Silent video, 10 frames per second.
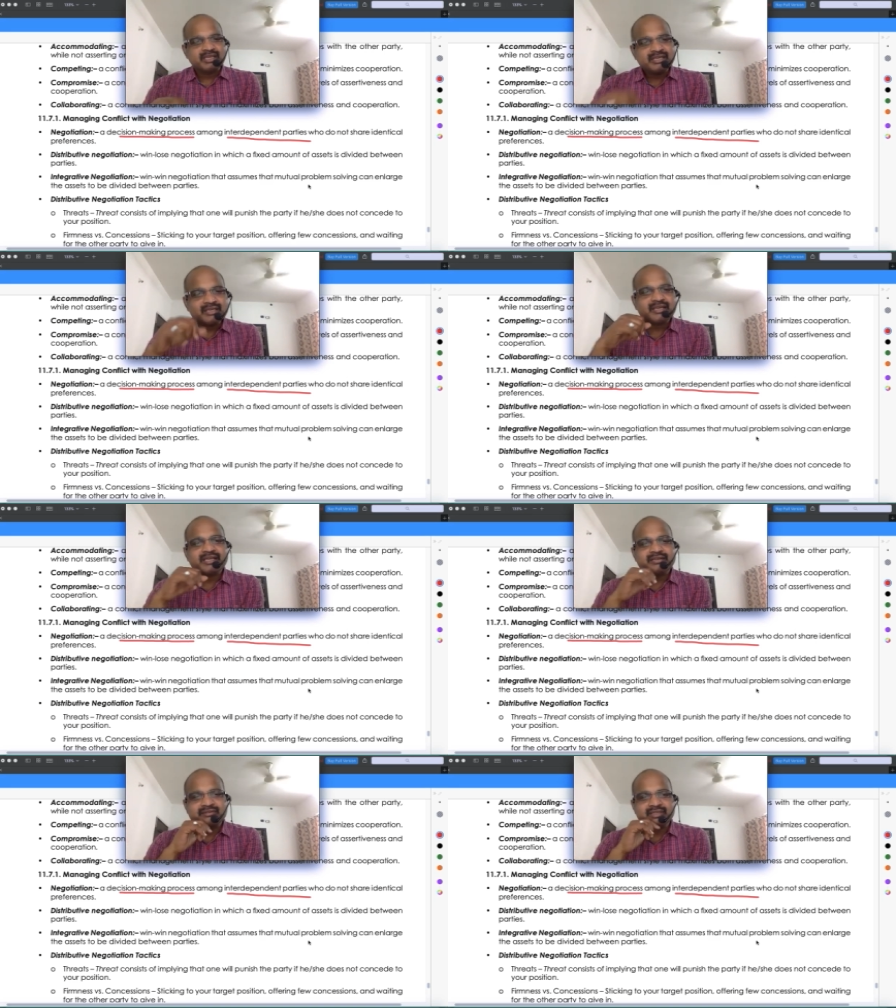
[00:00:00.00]

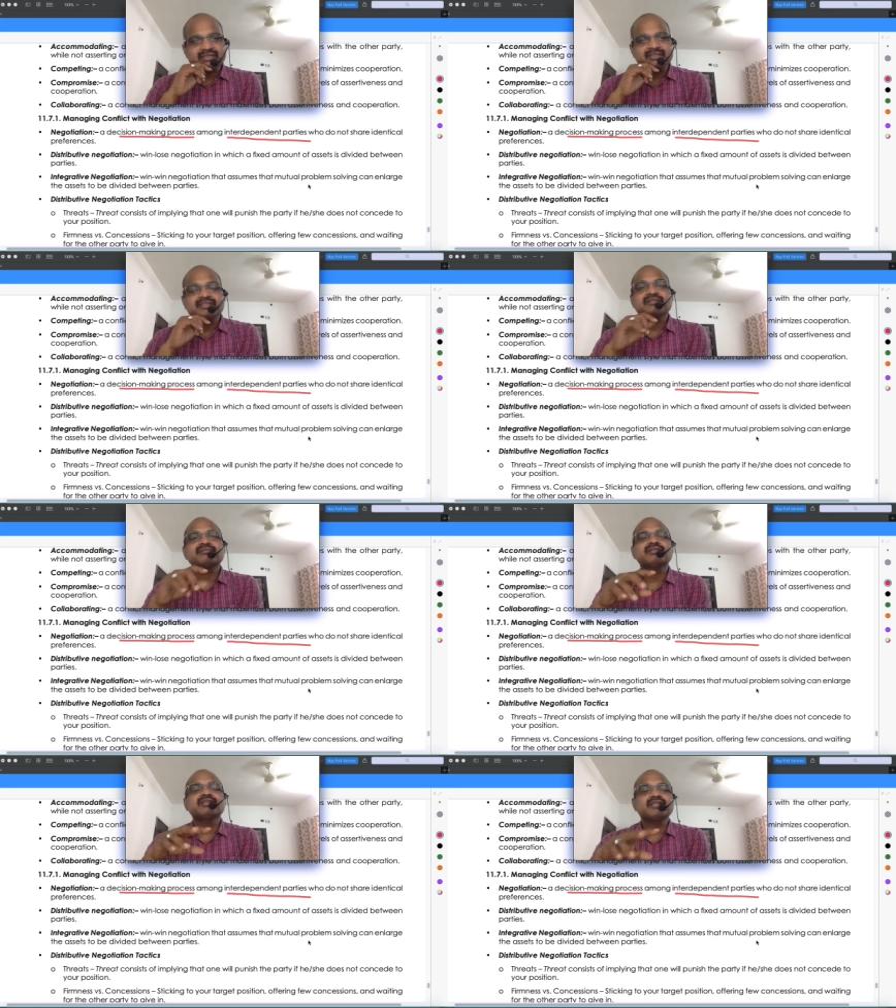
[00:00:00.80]
integrative uh,
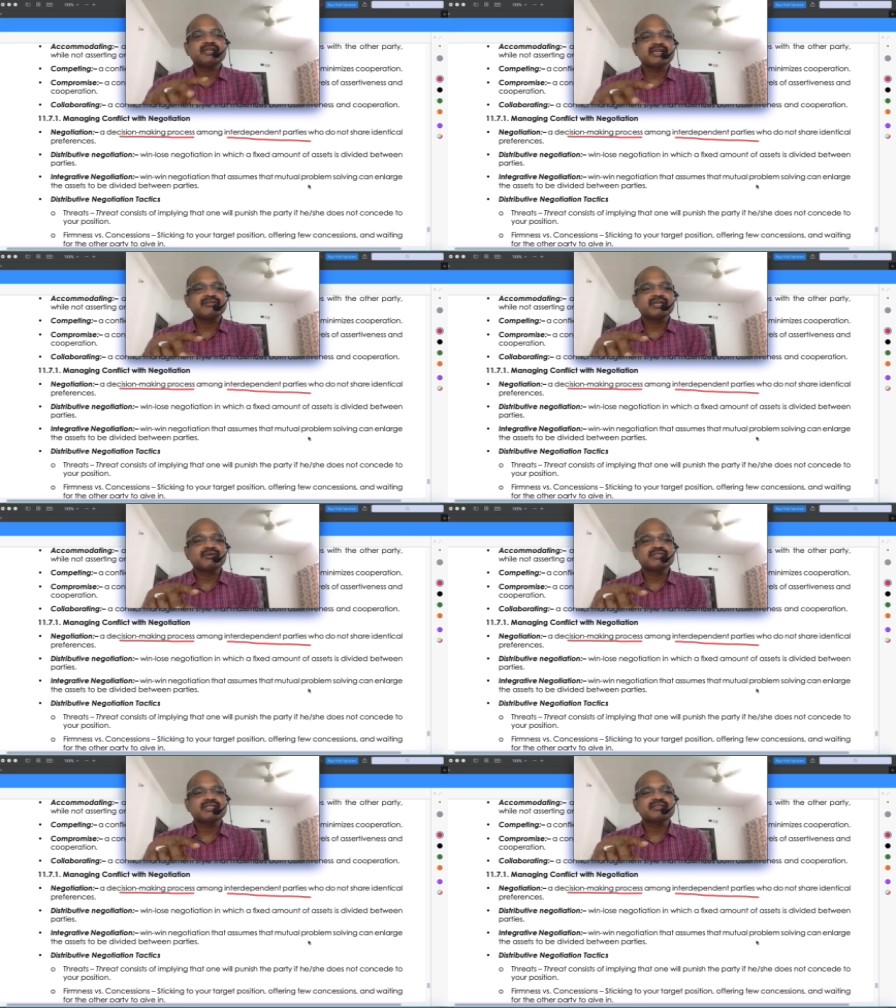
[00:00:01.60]
integrative
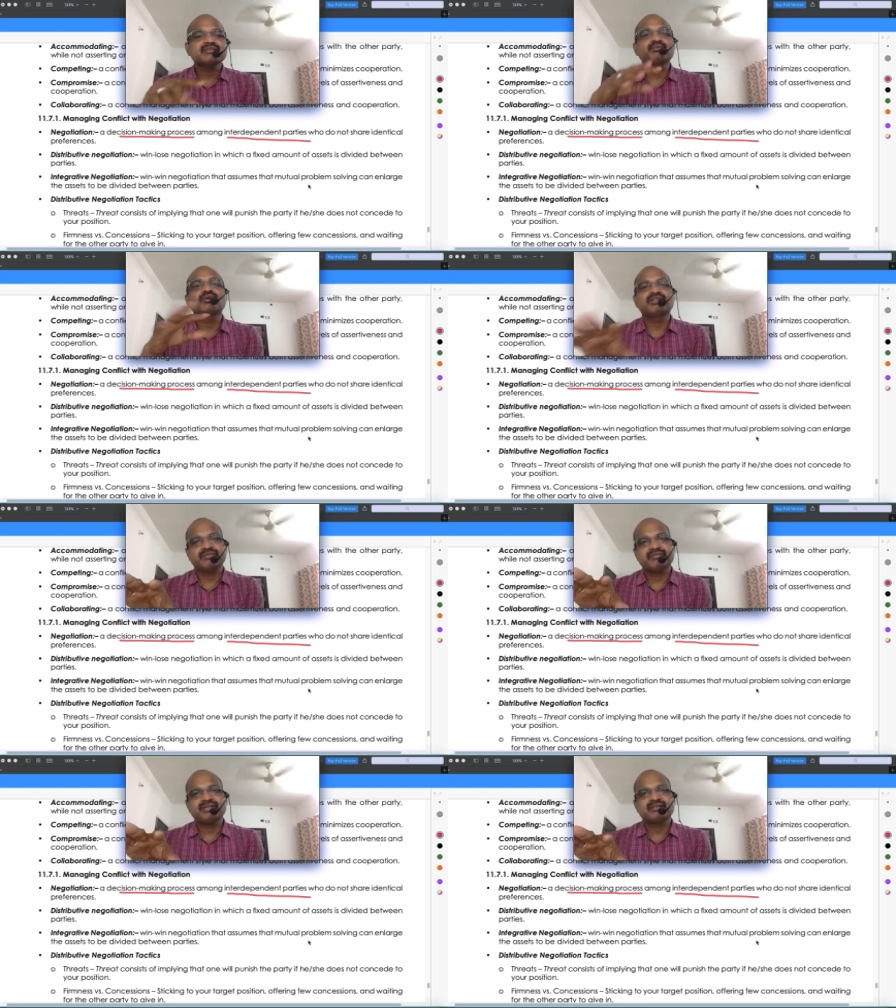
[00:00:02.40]
negotiation both
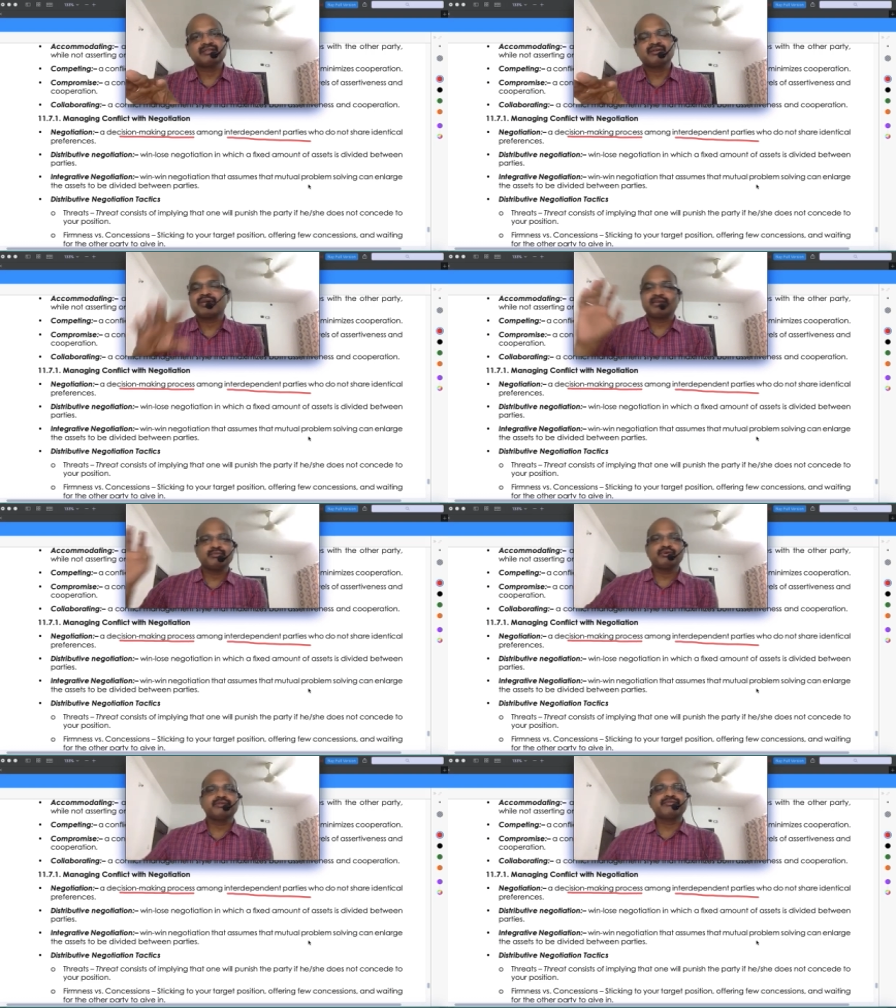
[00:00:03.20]
will win okay
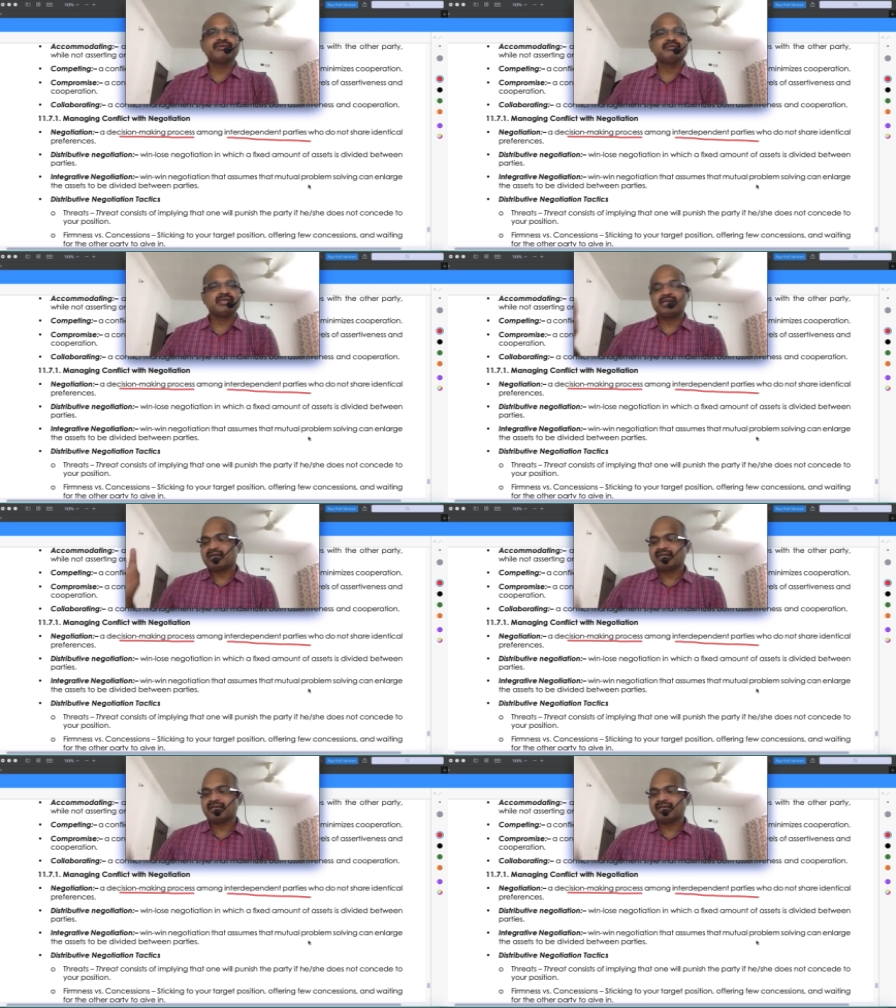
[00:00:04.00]
both of you I,